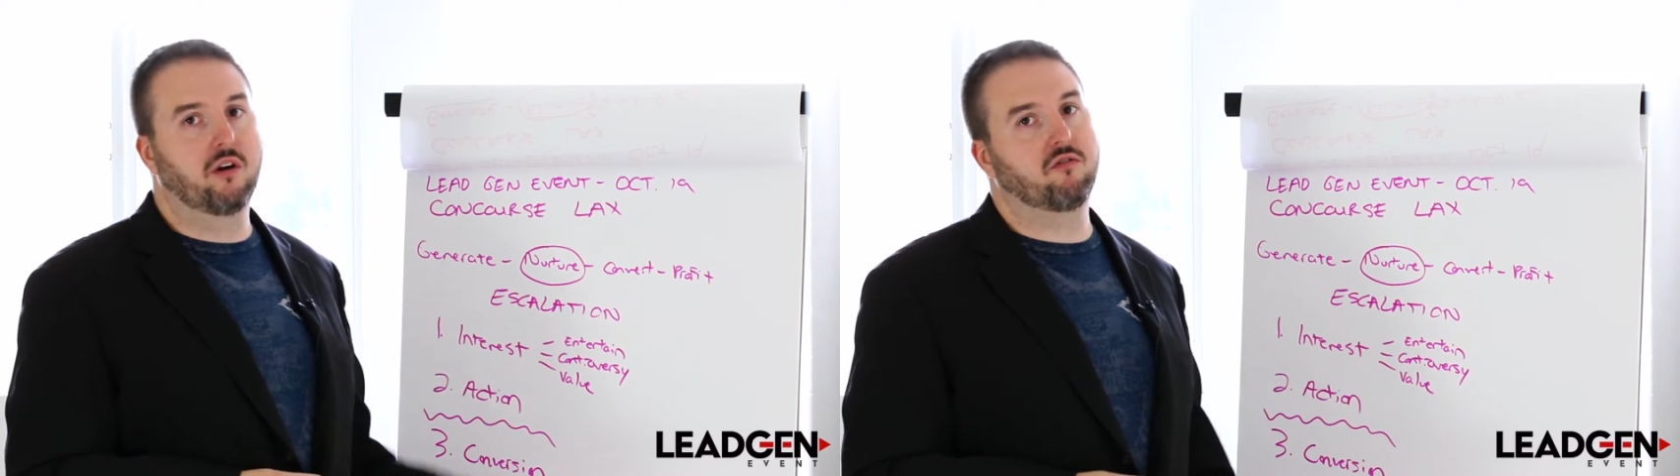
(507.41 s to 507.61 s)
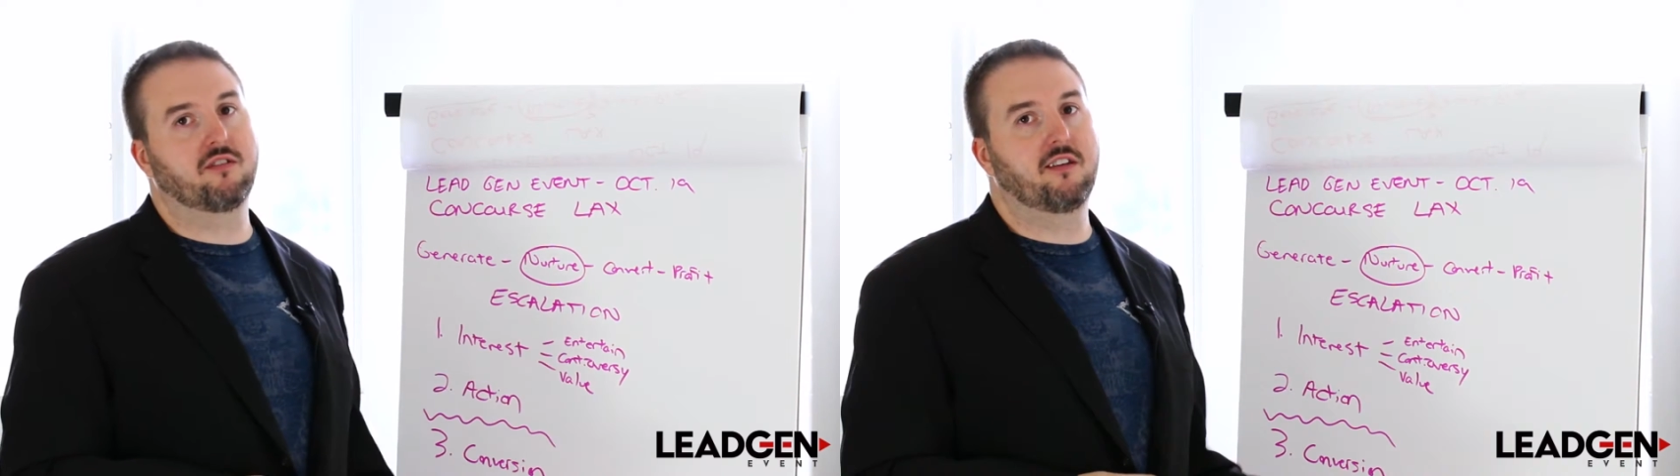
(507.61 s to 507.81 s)

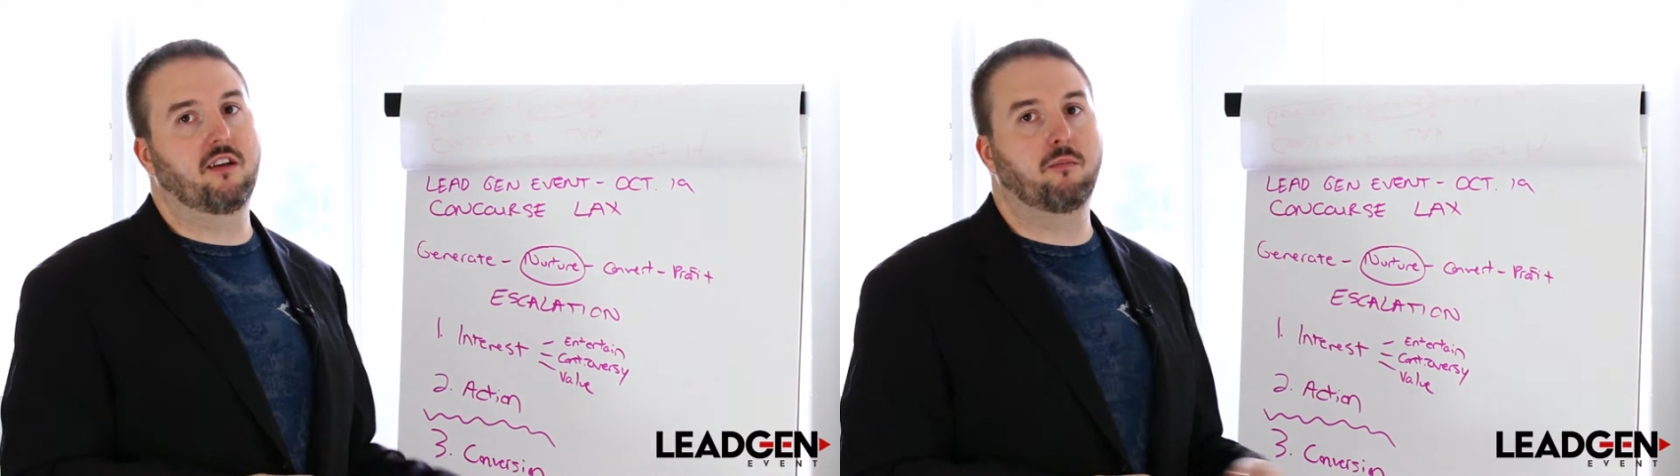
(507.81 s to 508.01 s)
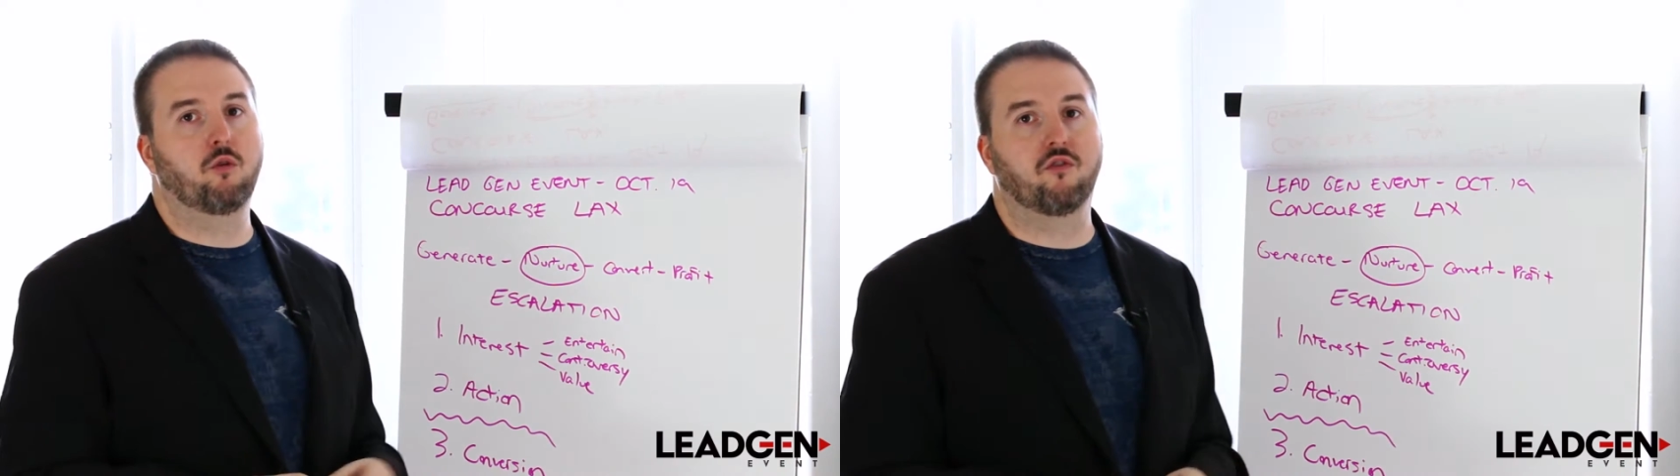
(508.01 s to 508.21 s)
interested
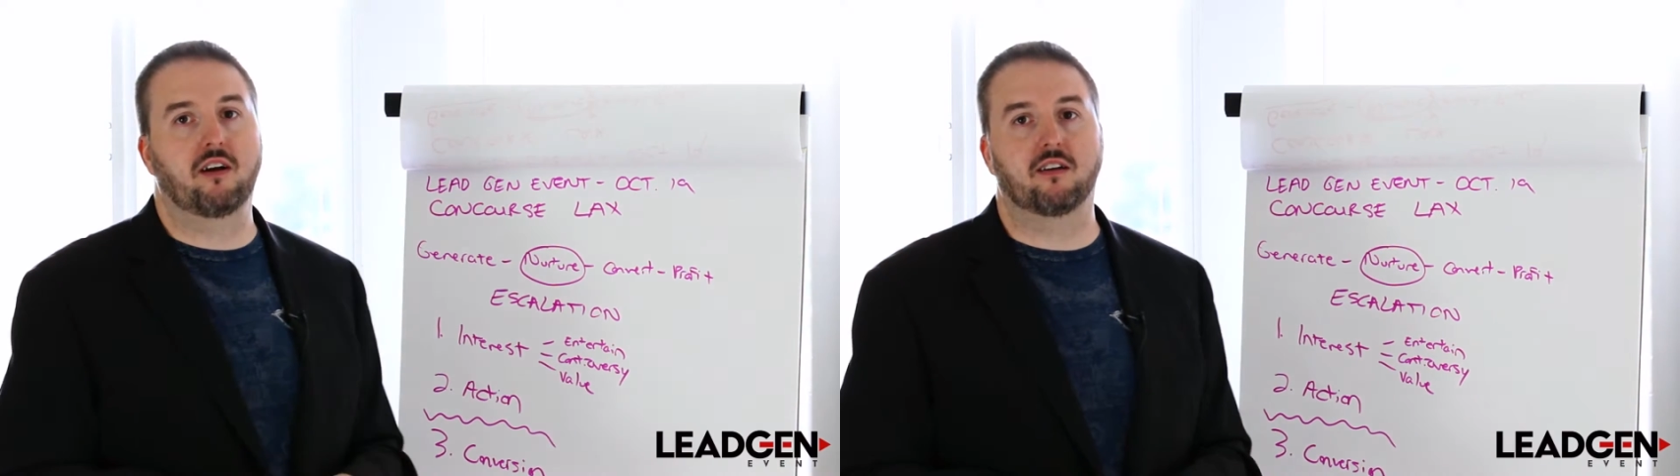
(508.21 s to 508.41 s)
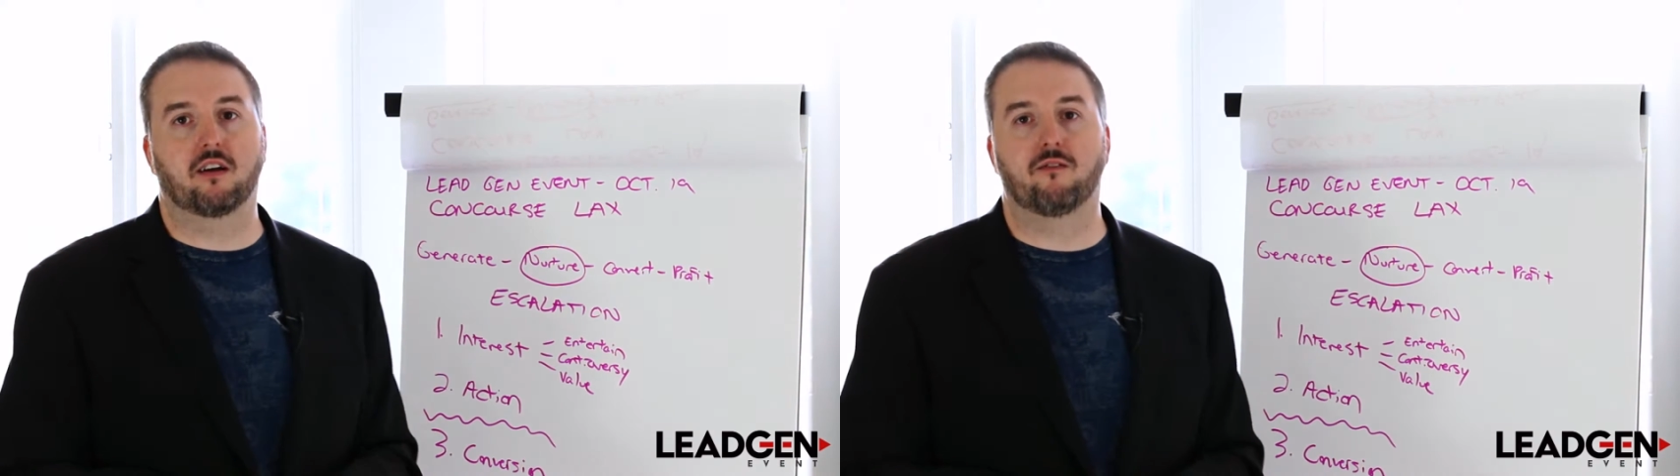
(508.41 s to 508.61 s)
they'll move
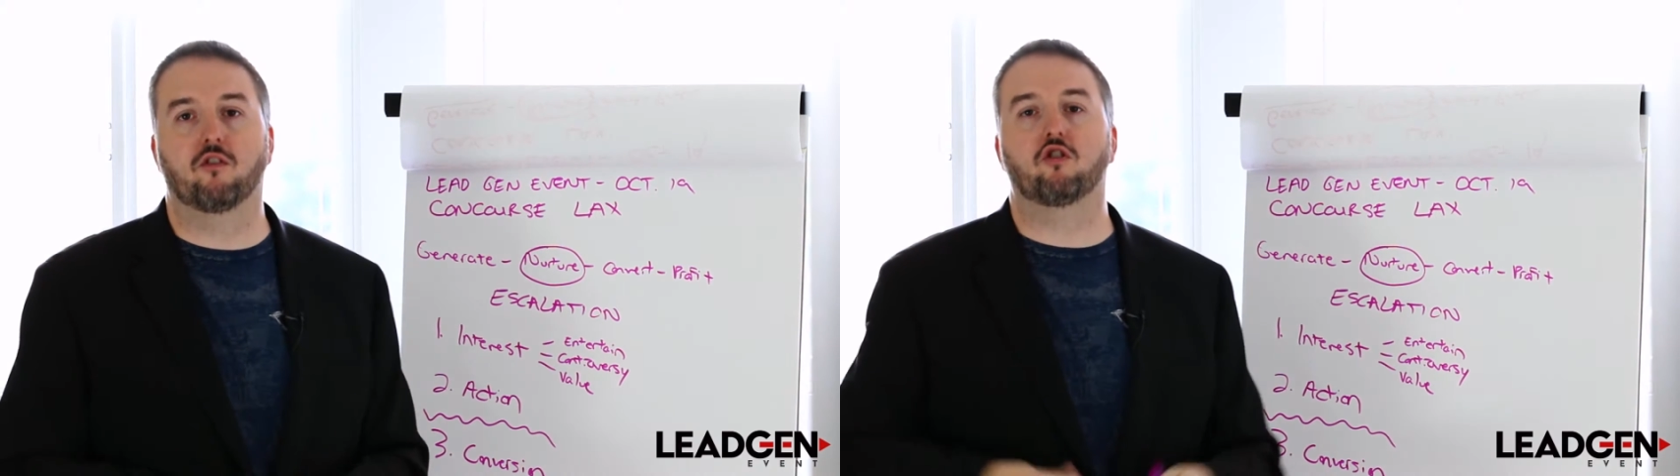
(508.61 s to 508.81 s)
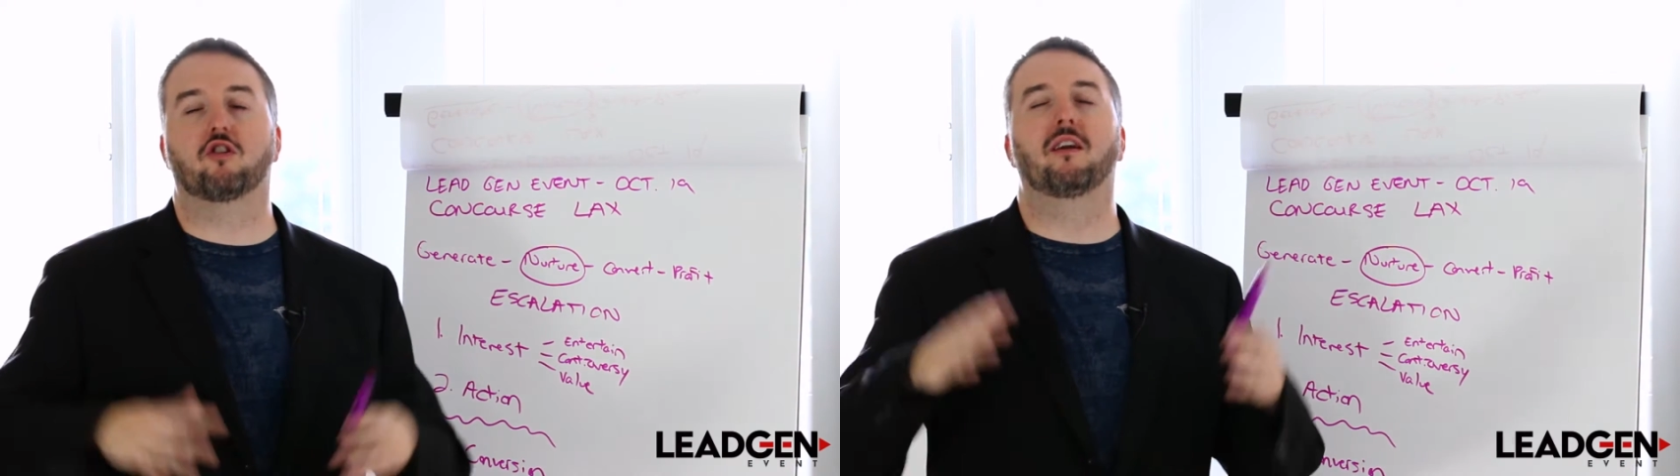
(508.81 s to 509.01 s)
right to
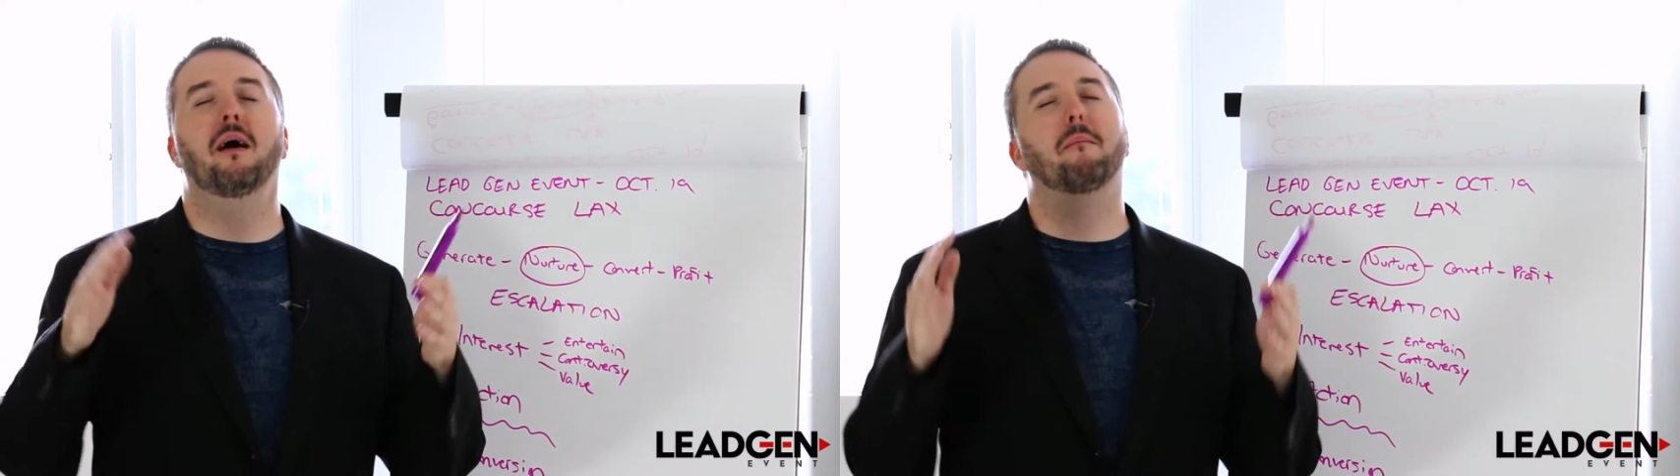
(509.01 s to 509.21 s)
conversion,